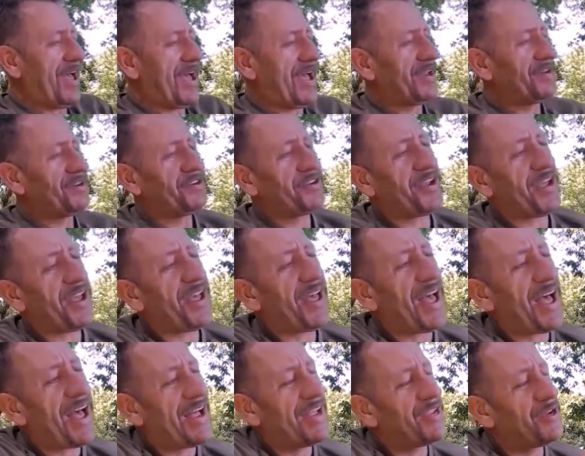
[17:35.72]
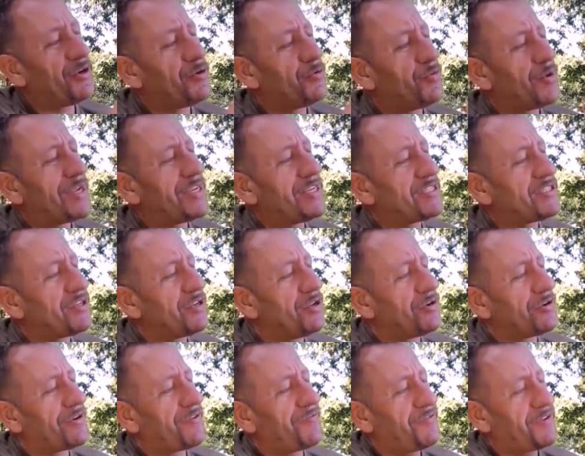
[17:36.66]
And I always
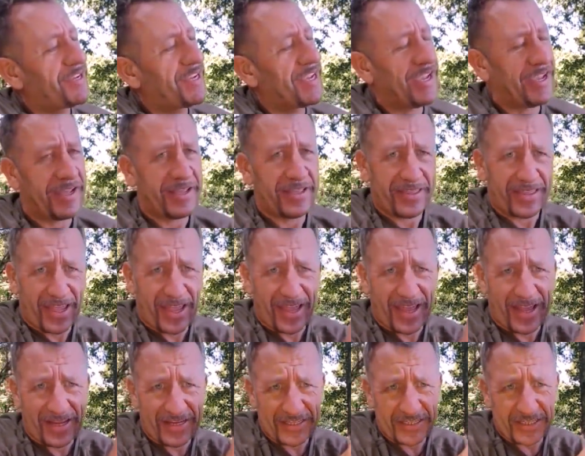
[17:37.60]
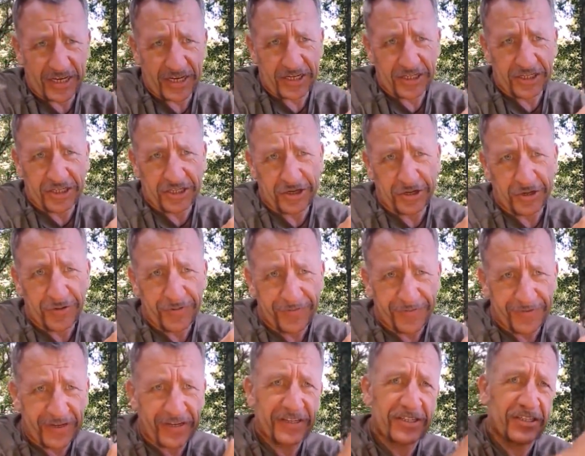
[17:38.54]
look for kit that has a
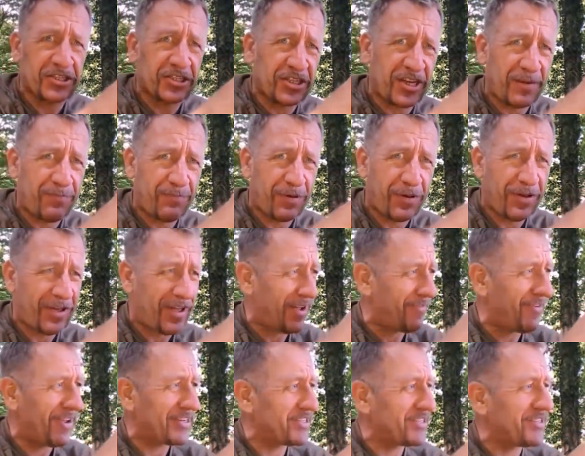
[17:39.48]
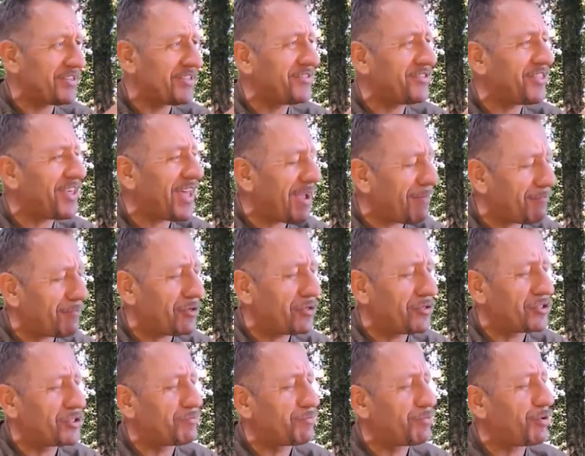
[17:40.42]
toothed zipper. I've had that
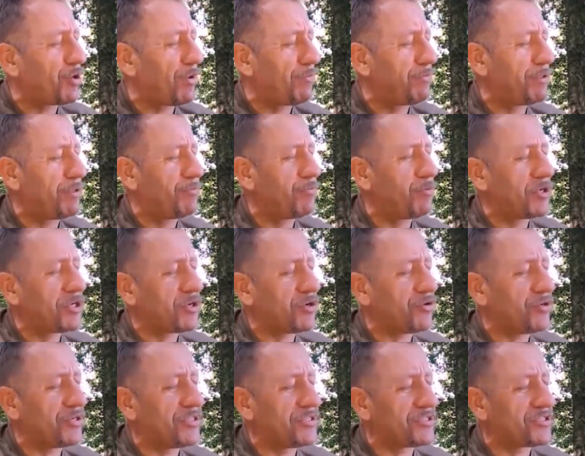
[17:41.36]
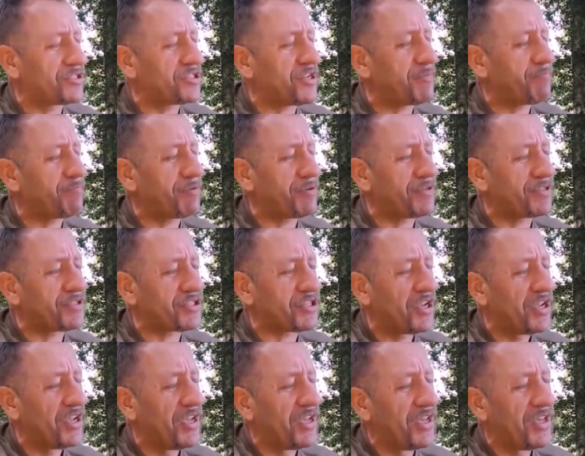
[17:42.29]
much problem with coil zippers